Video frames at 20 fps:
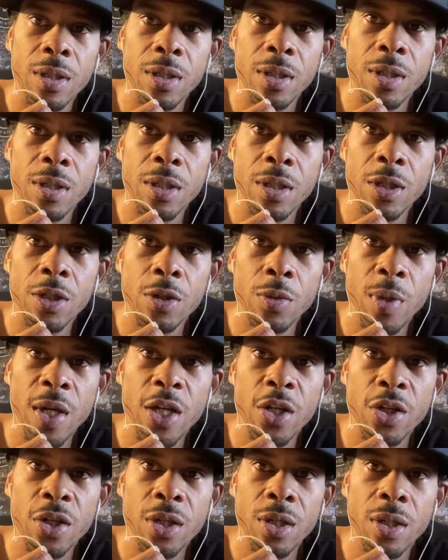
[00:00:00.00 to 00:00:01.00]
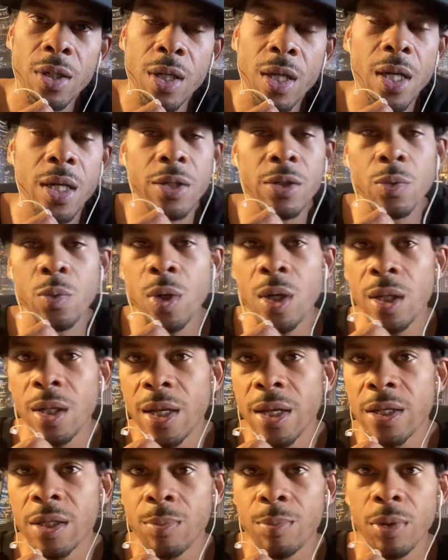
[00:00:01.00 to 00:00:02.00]
situation, as well
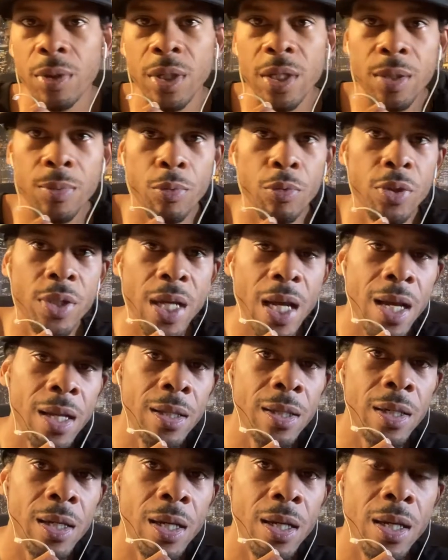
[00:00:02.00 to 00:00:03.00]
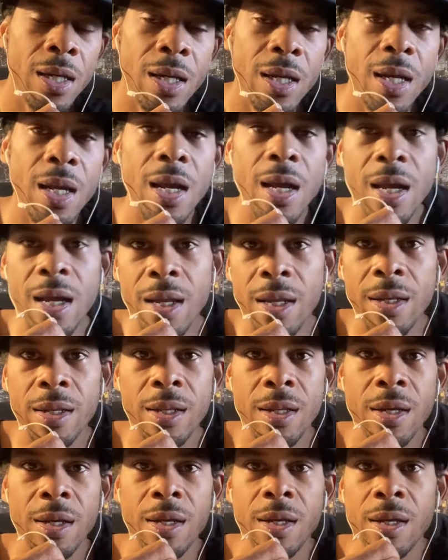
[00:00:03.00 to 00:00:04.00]
as police brutality,
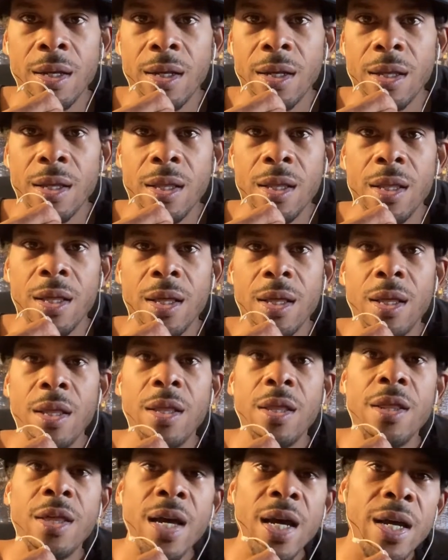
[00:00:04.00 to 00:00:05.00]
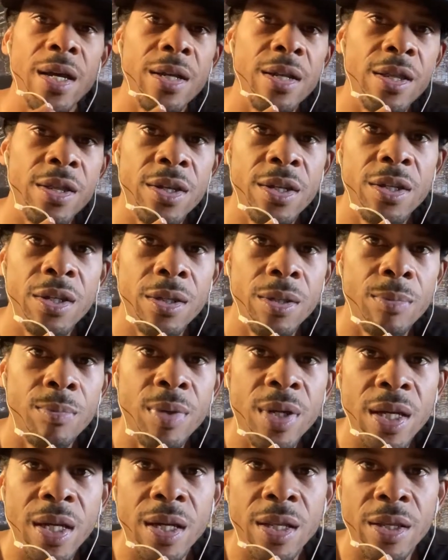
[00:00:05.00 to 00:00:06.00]
and that this
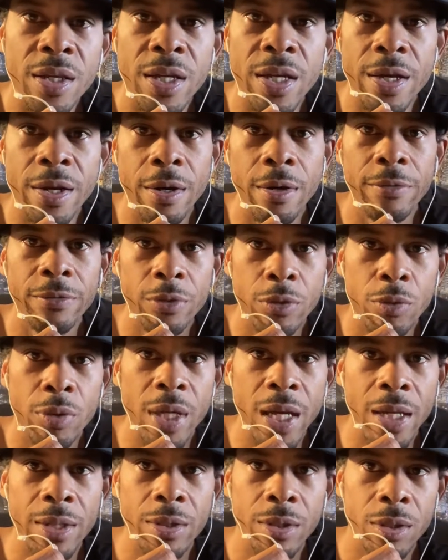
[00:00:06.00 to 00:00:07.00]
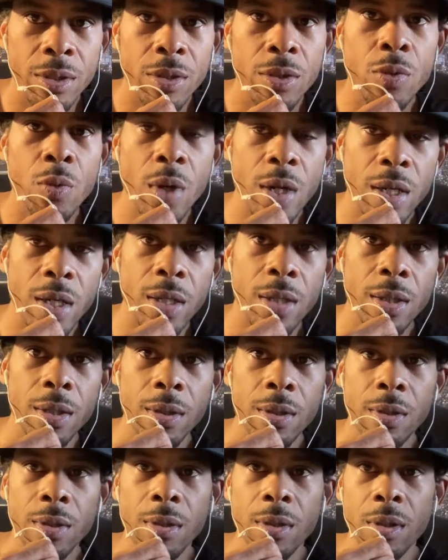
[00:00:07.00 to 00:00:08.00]
being the year of 2020.
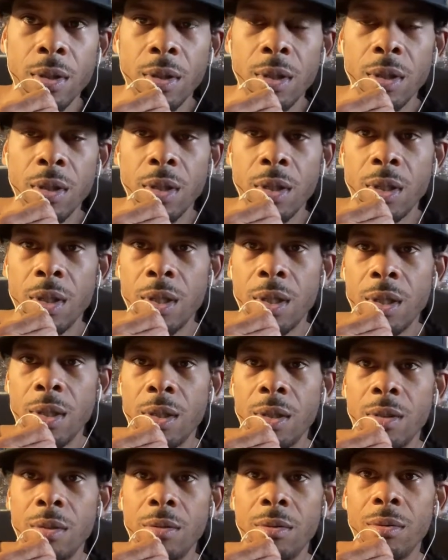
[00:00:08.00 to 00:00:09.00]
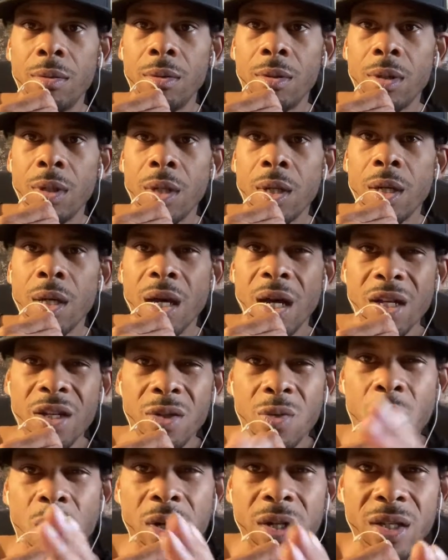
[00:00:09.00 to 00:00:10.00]
And I
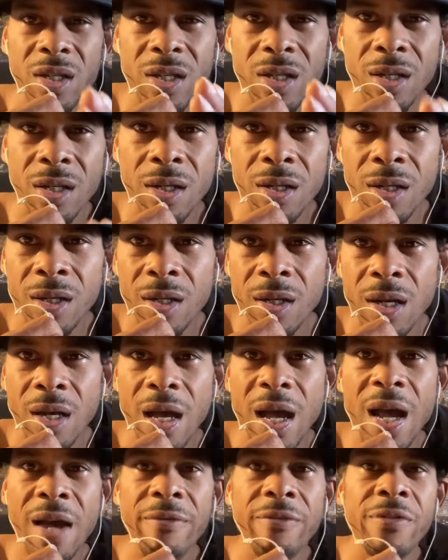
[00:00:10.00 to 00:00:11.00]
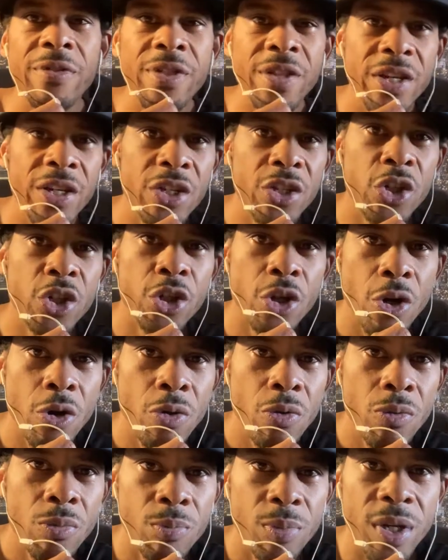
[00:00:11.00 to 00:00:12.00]
just wanted to have this
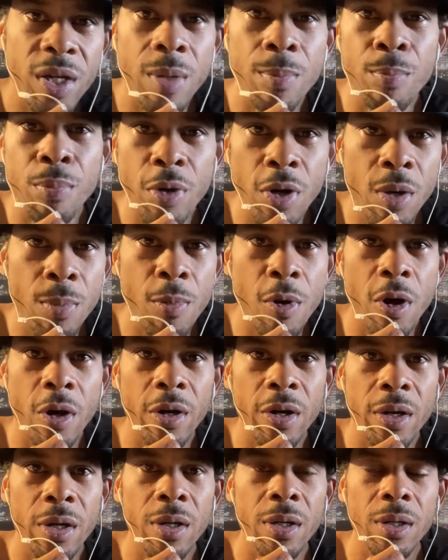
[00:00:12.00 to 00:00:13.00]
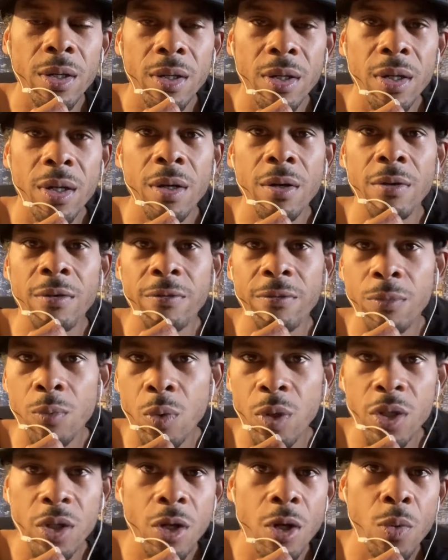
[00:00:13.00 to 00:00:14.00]
show be a bookmark of
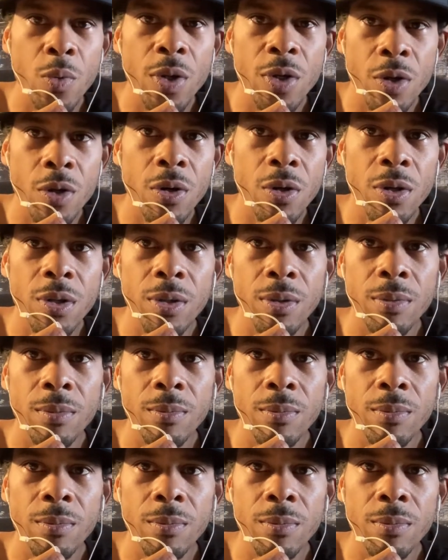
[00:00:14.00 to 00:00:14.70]
what's going on.